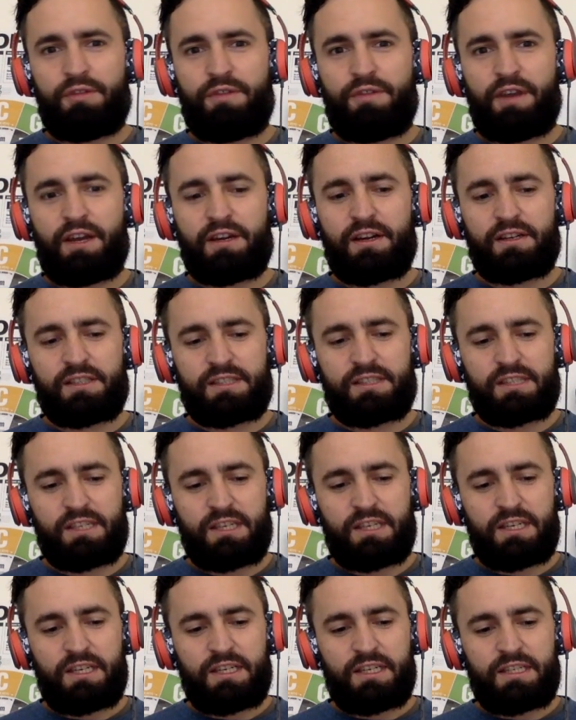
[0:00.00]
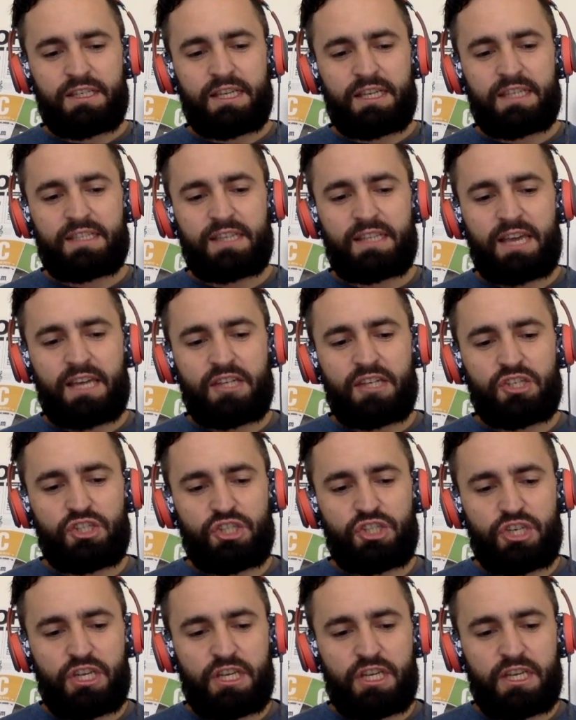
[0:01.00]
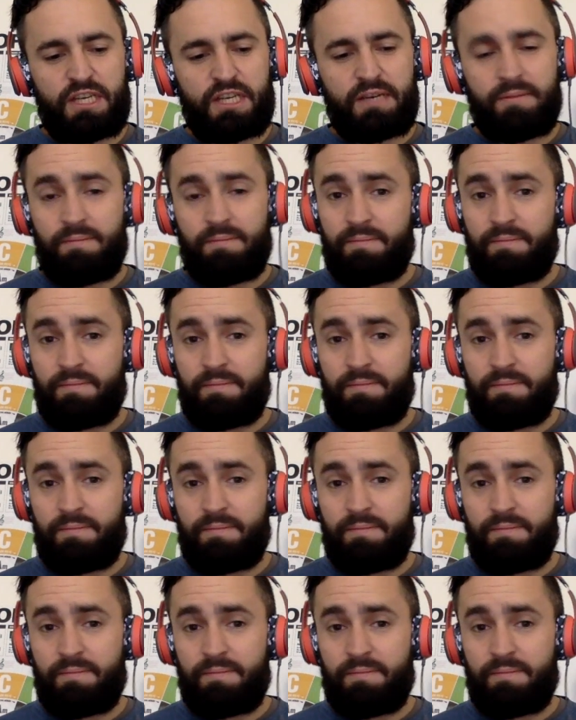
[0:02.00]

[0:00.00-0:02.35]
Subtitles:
fingers to get to that G.